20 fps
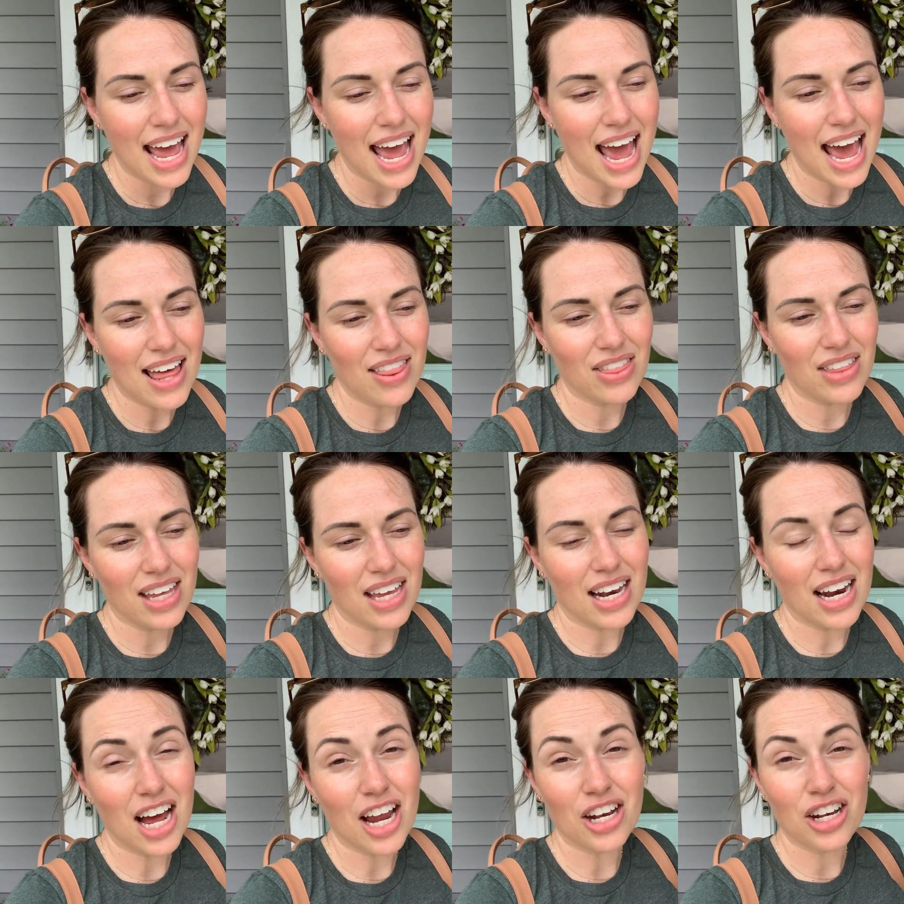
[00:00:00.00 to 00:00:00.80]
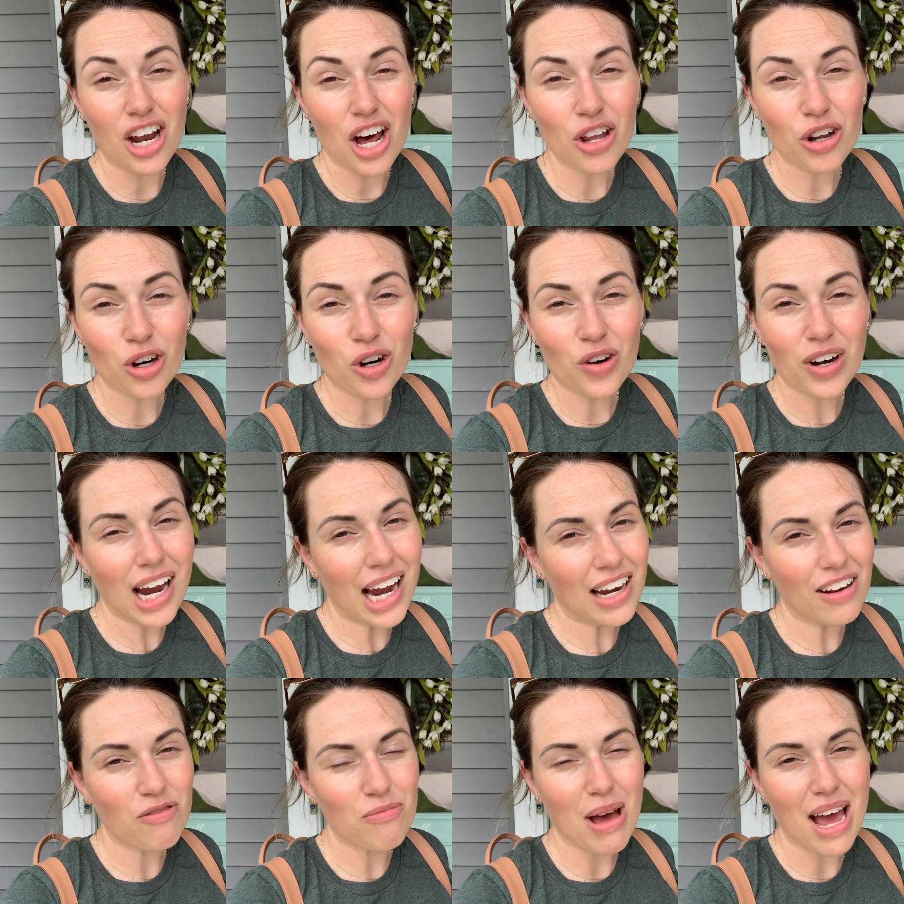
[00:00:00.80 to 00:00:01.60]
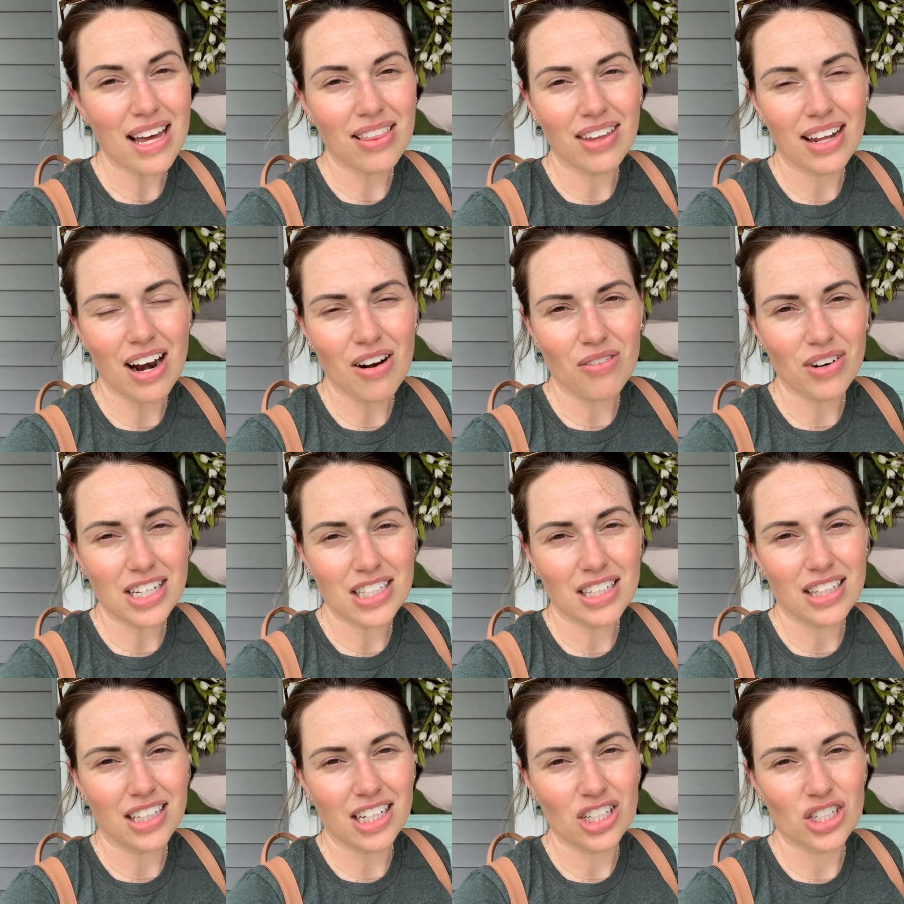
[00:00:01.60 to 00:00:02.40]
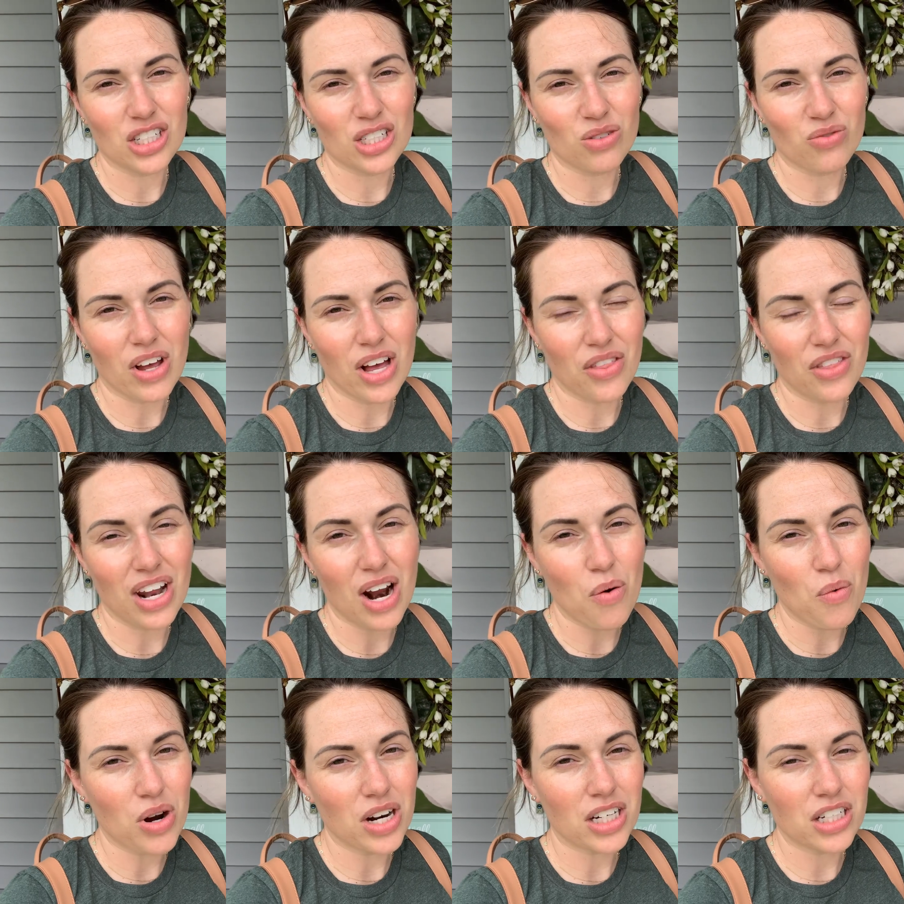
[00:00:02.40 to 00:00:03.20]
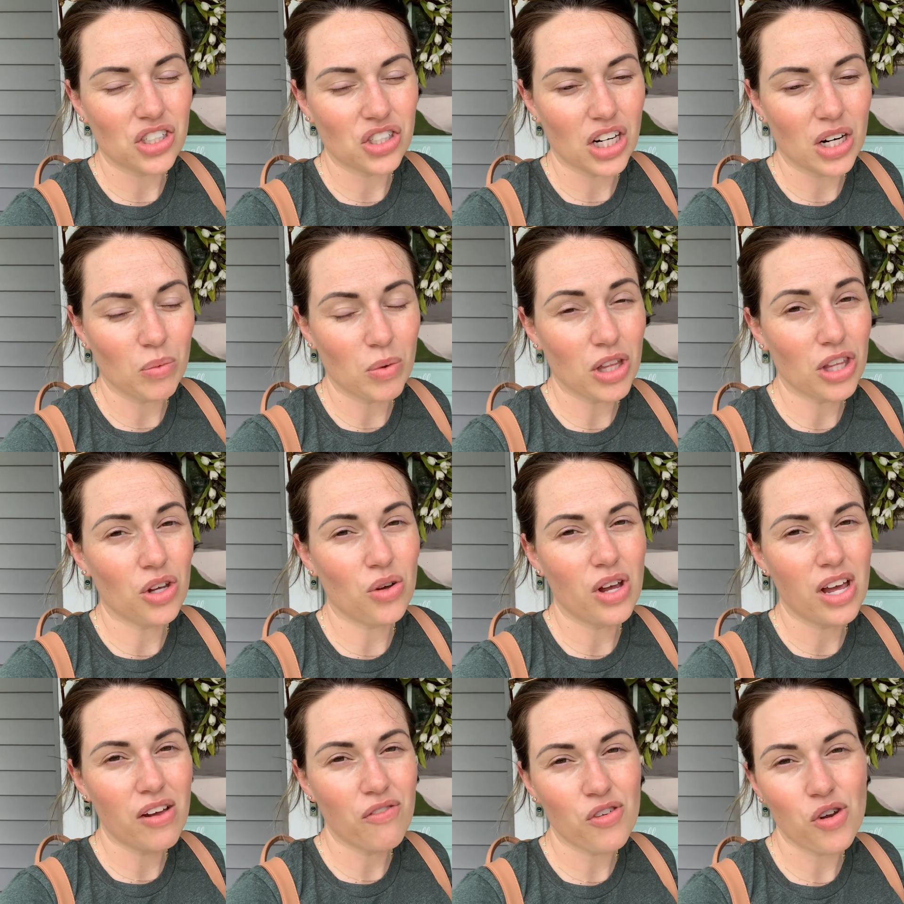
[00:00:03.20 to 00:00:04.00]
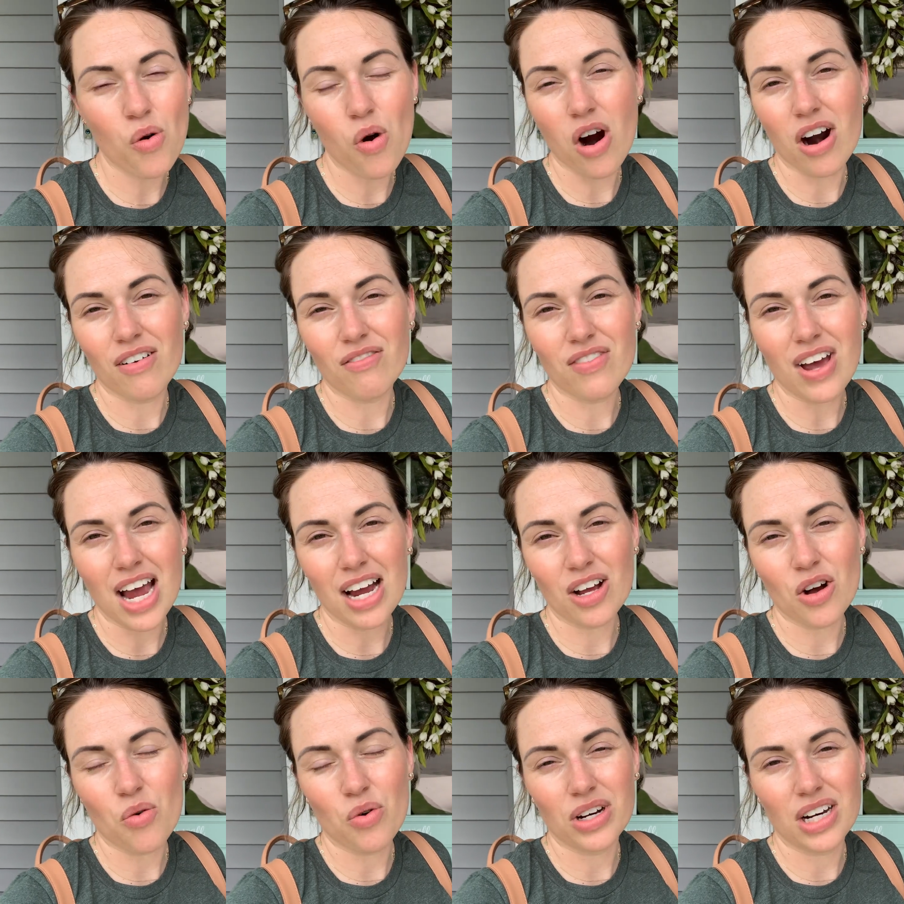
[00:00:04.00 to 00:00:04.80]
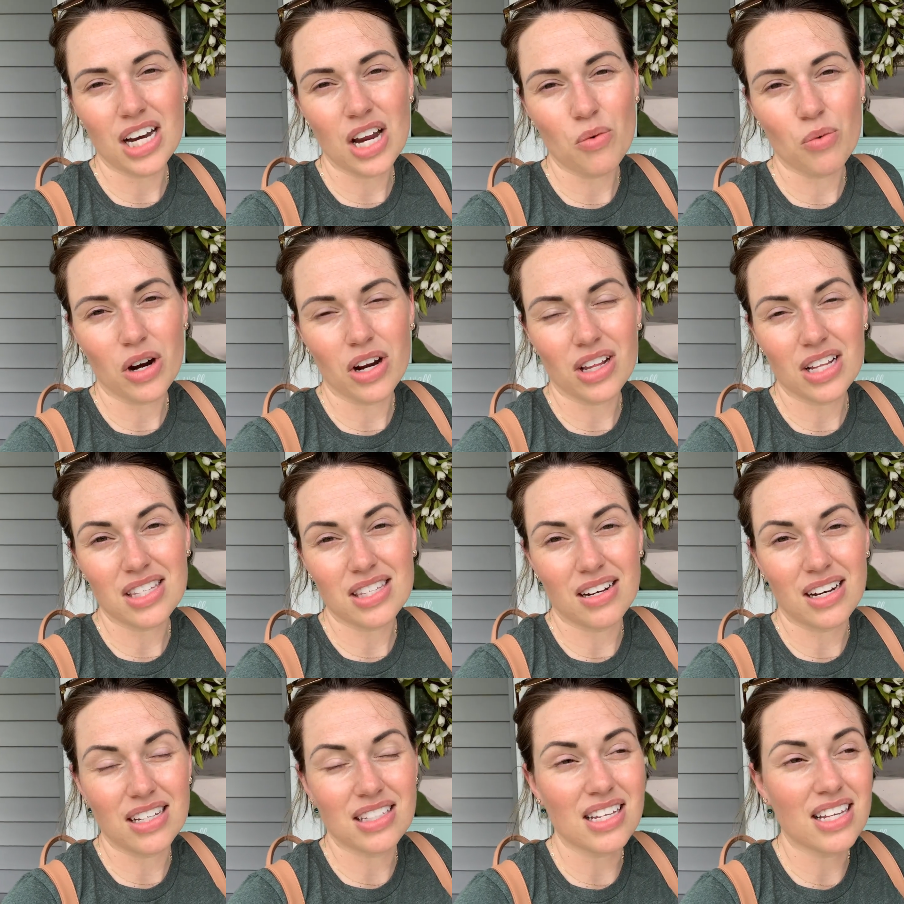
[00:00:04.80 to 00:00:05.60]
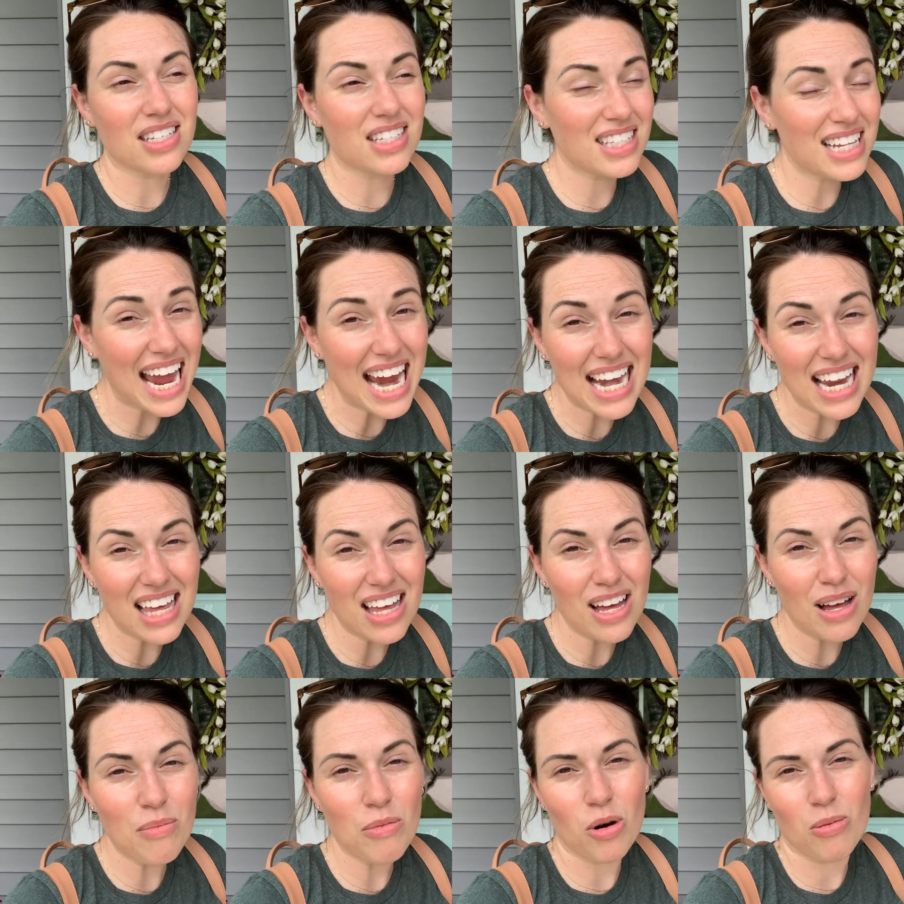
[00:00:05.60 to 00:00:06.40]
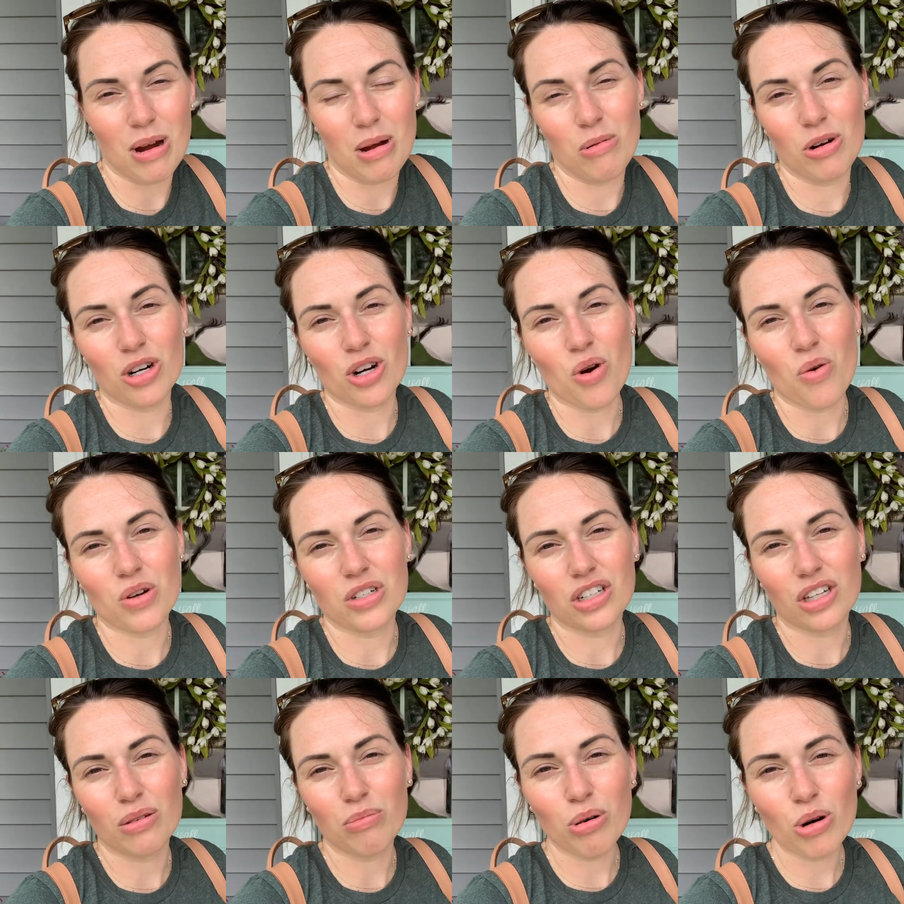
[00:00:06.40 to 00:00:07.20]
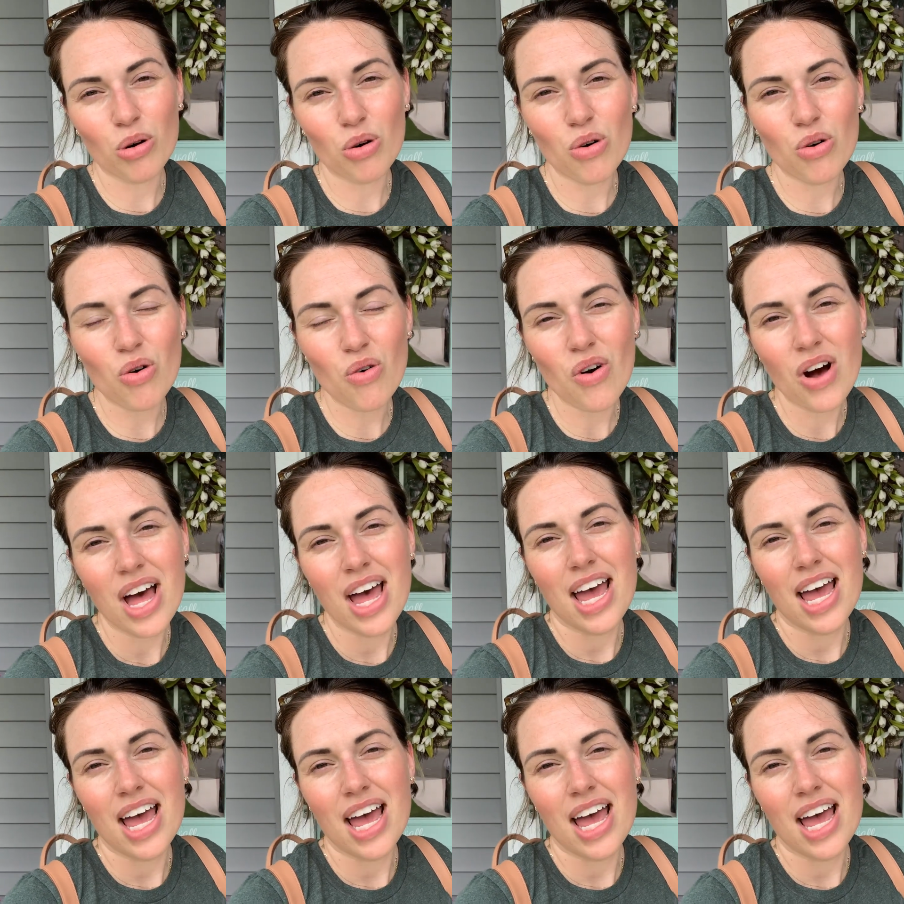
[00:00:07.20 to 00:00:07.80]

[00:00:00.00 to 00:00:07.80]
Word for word: And then another creative bag that I recently just found that I wanted to share with you if you are in fact going anywhere that's in a stadium or maybe you're going to the pool